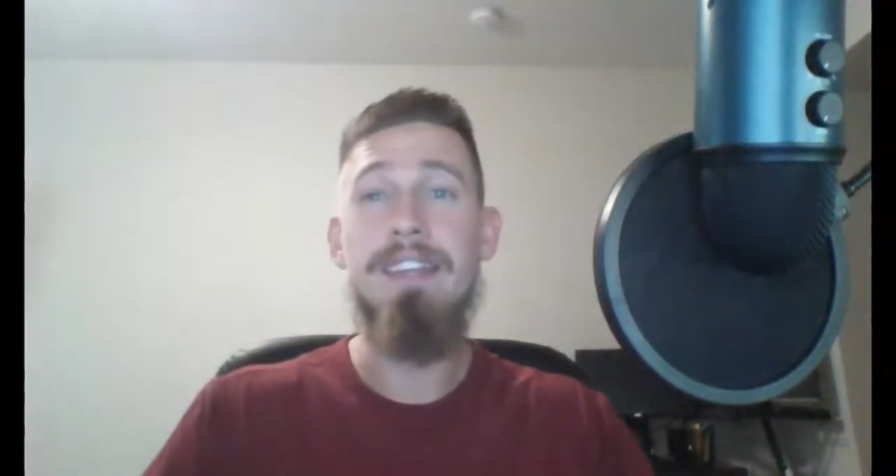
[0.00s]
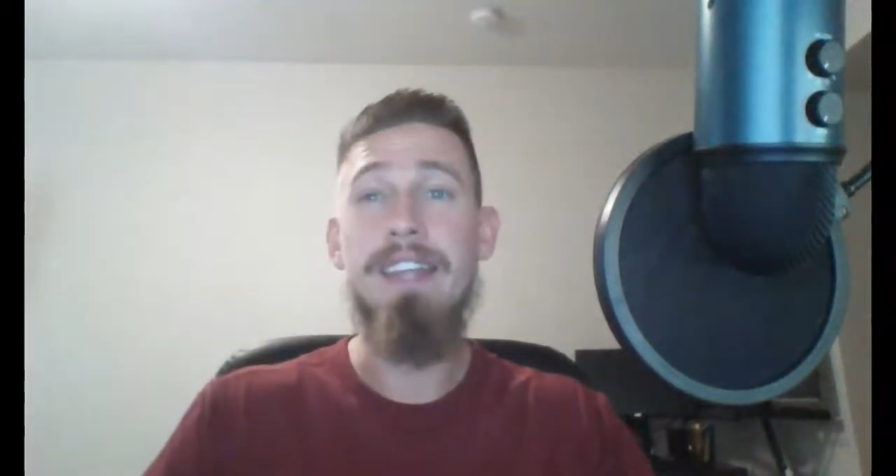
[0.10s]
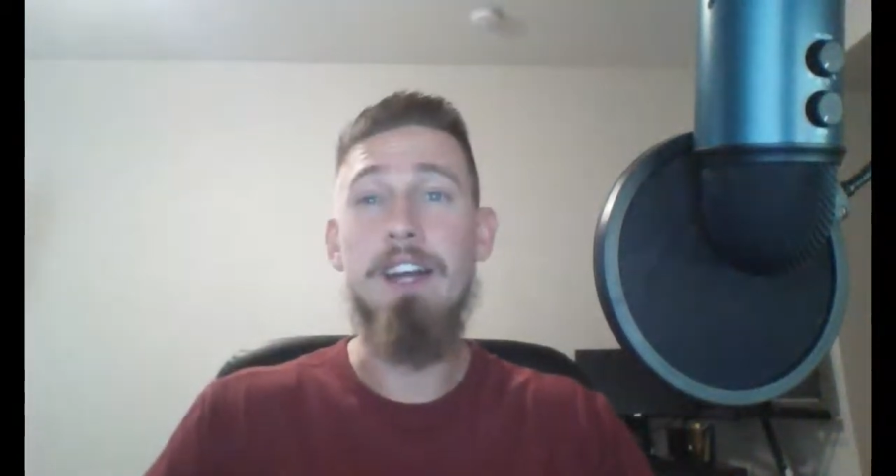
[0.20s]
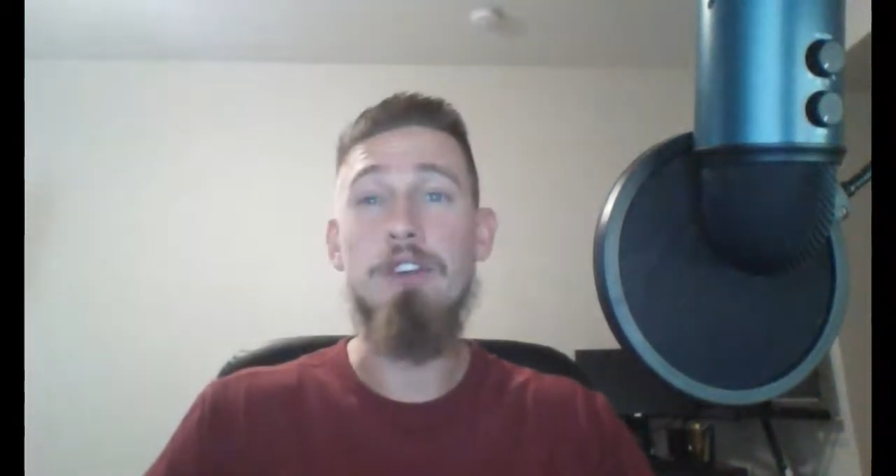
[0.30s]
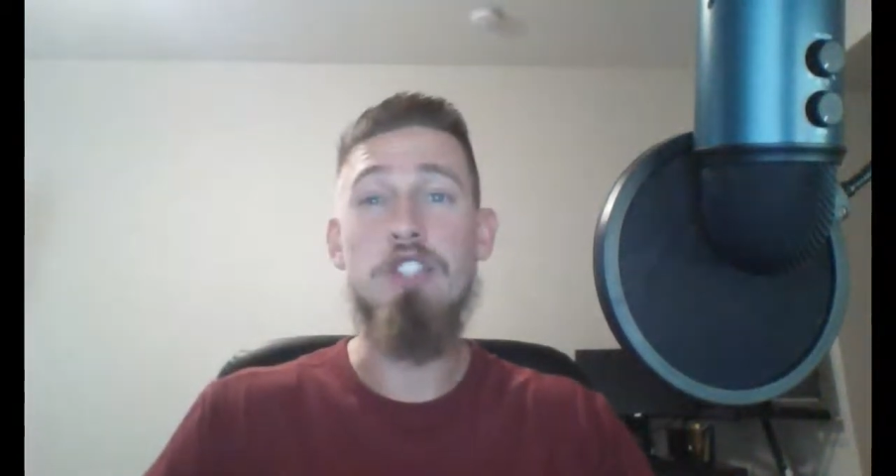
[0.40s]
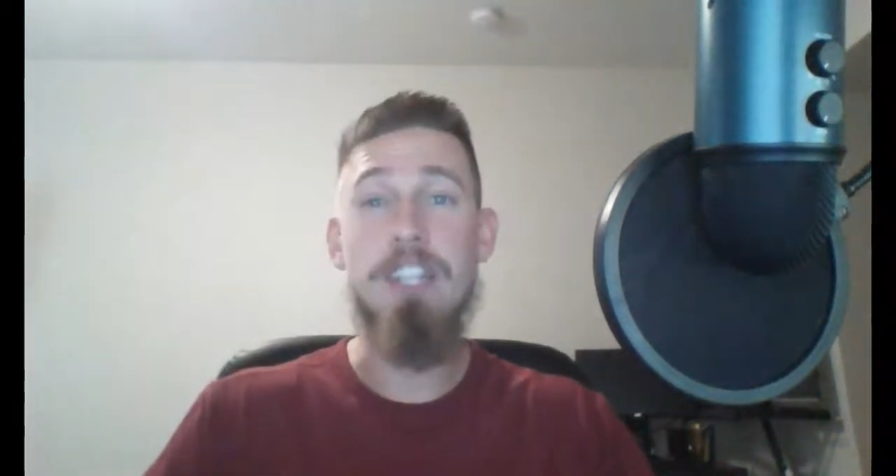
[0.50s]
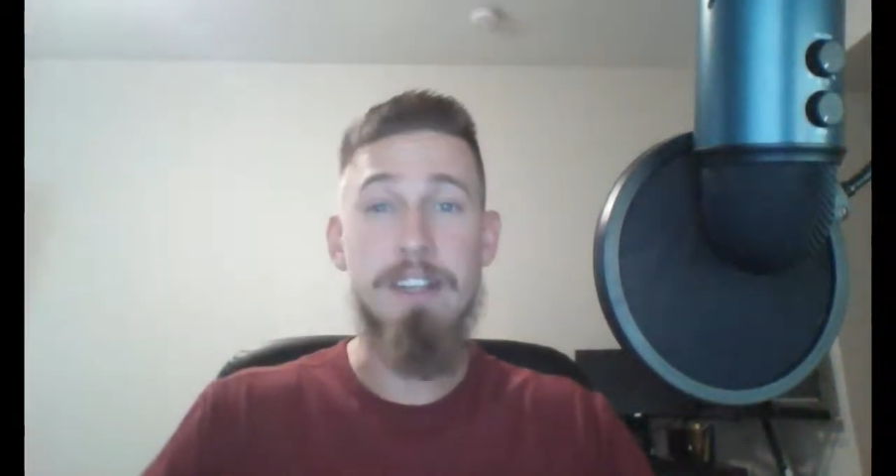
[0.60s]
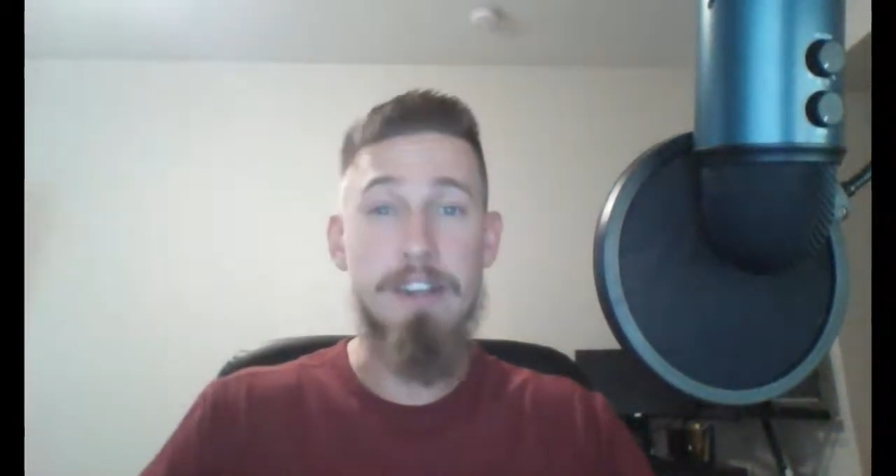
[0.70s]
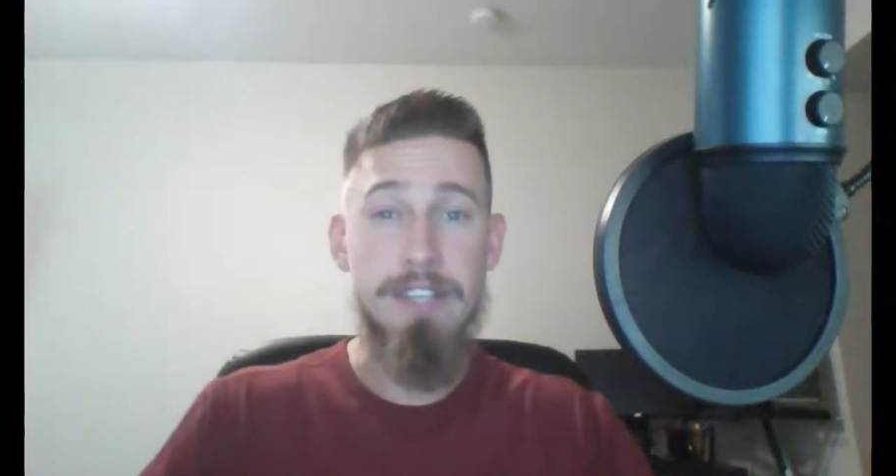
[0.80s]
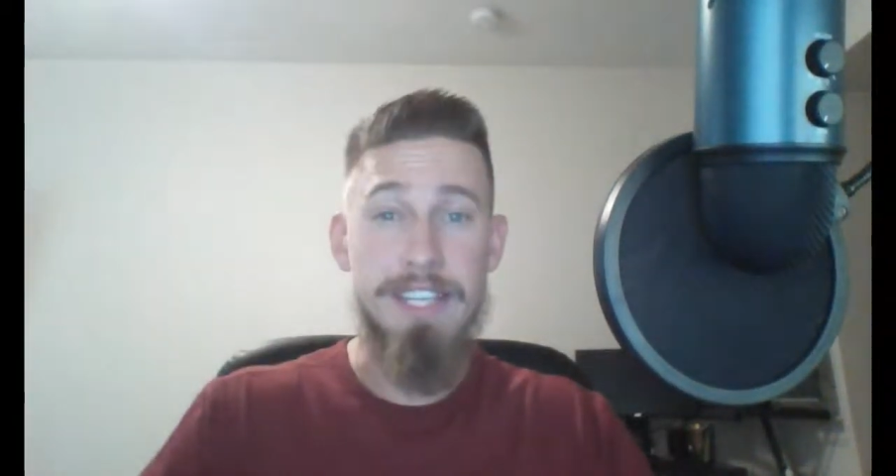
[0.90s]
Now, check
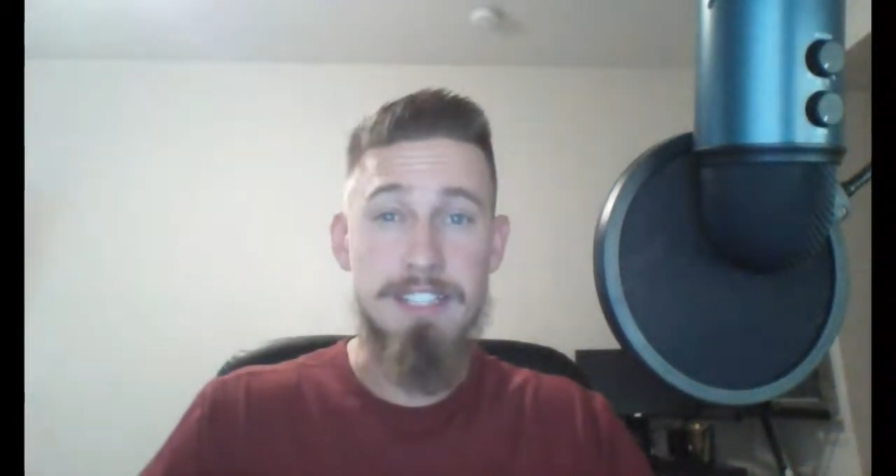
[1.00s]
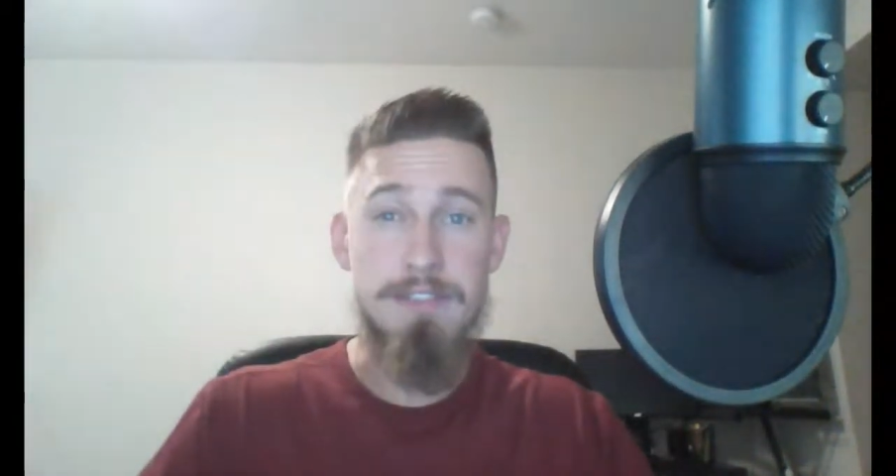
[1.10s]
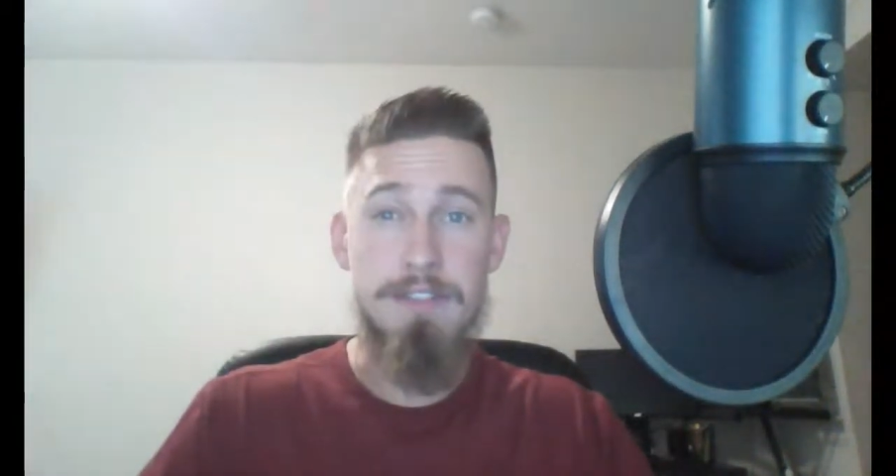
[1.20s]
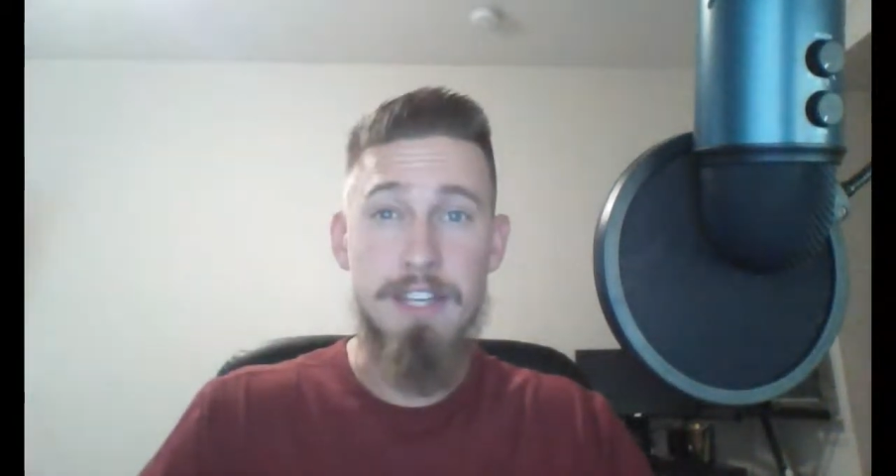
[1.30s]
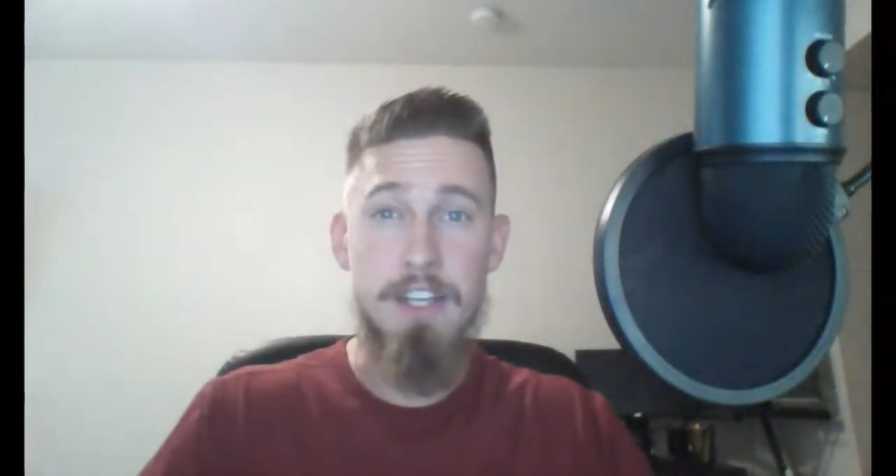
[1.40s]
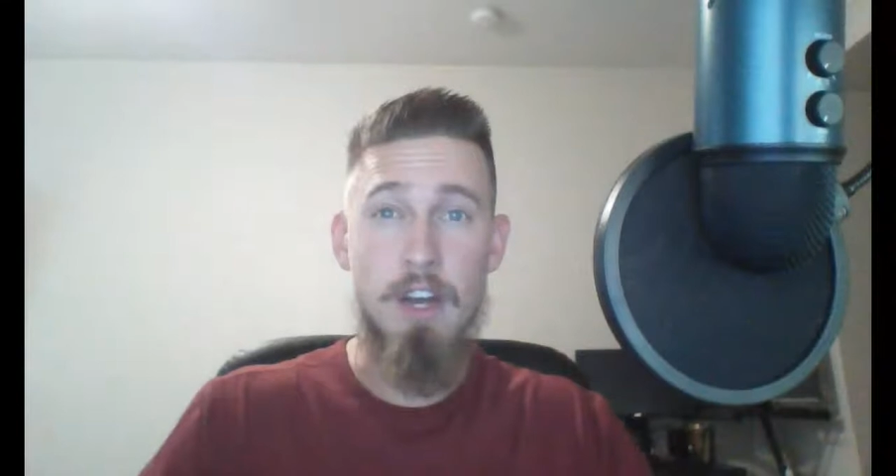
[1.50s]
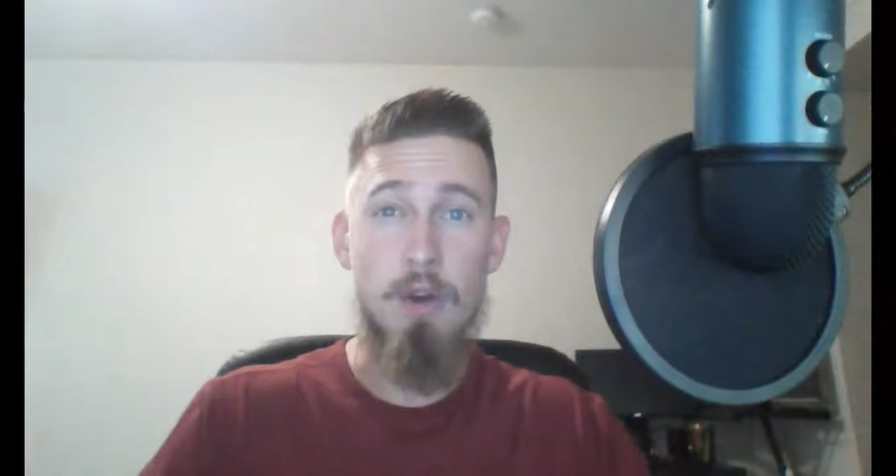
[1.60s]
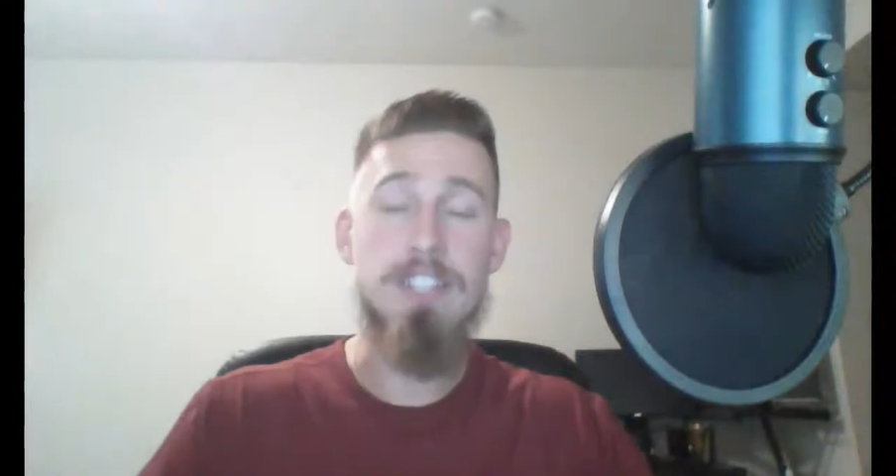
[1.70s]
out our next video